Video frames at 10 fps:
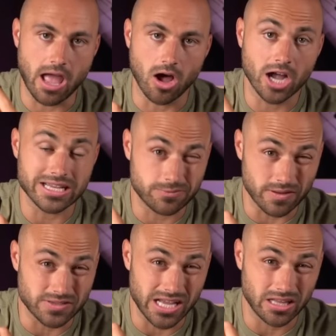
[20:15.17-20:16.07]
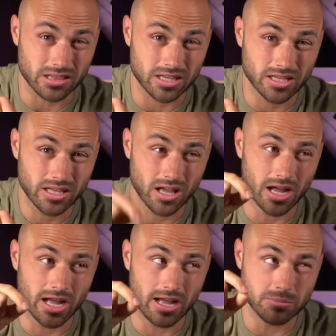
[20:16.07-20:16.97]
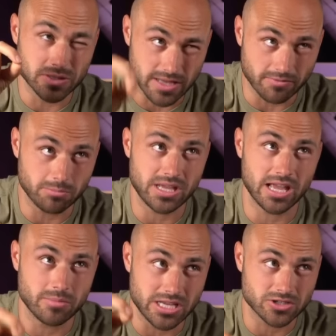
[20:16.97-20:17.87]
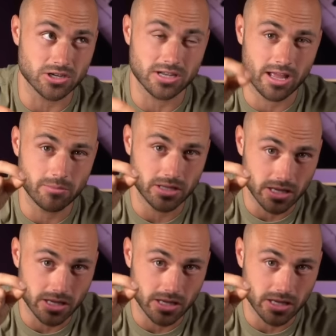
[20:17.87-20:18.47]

August 15th, 7 p.m. Eastern time.